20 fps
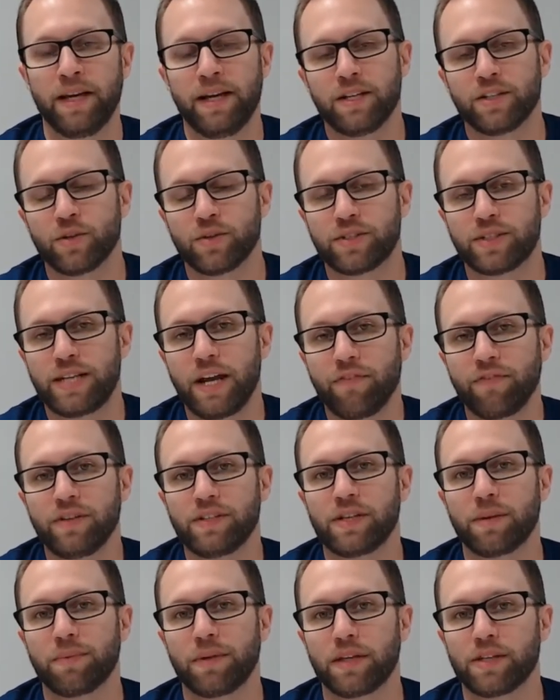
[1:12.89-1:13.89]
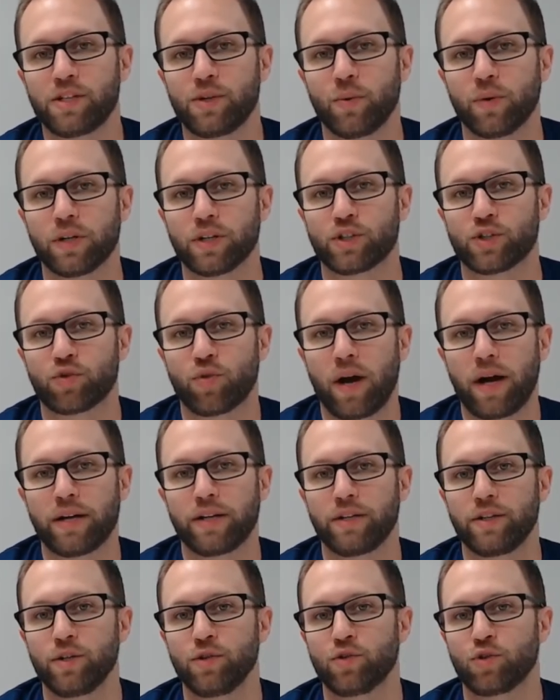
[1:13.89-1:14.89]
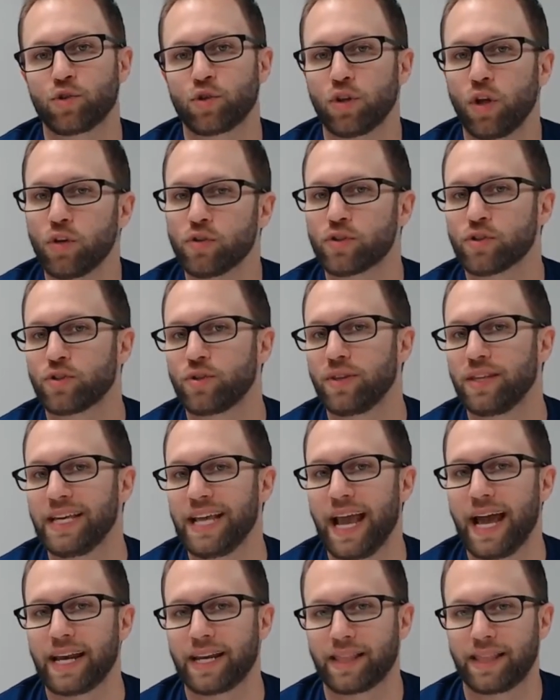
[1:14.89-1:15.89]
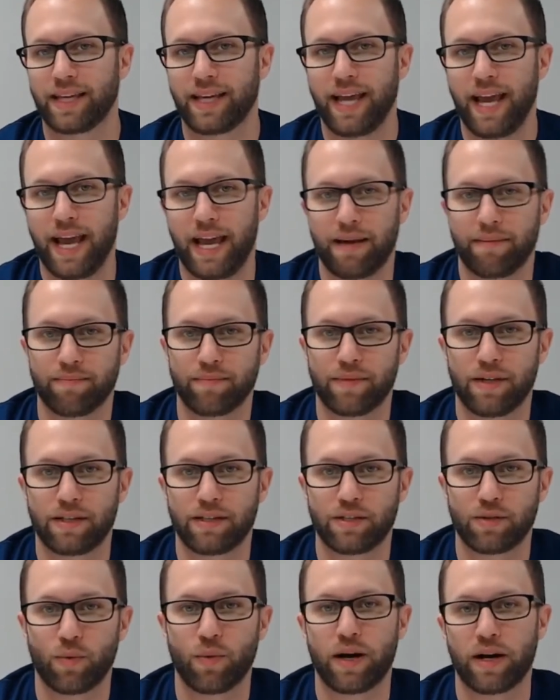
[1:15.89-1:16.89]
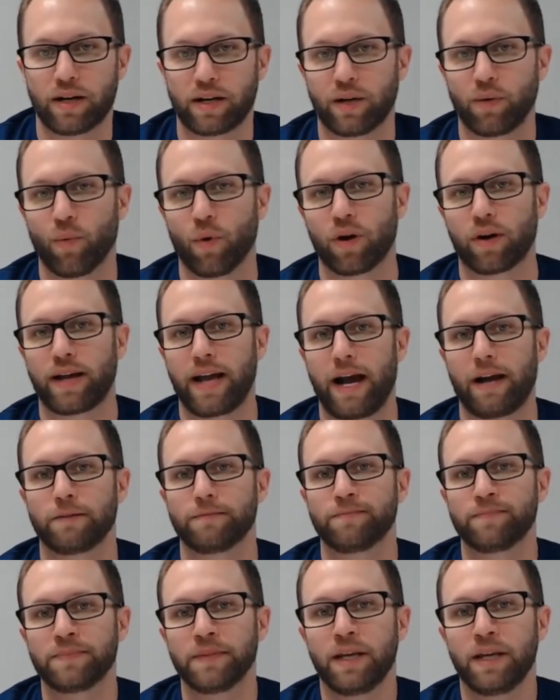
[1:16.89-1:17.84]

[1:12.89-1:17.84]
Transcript: So it's definitely something that you want to try to do closer to the end of the game to where it can work out.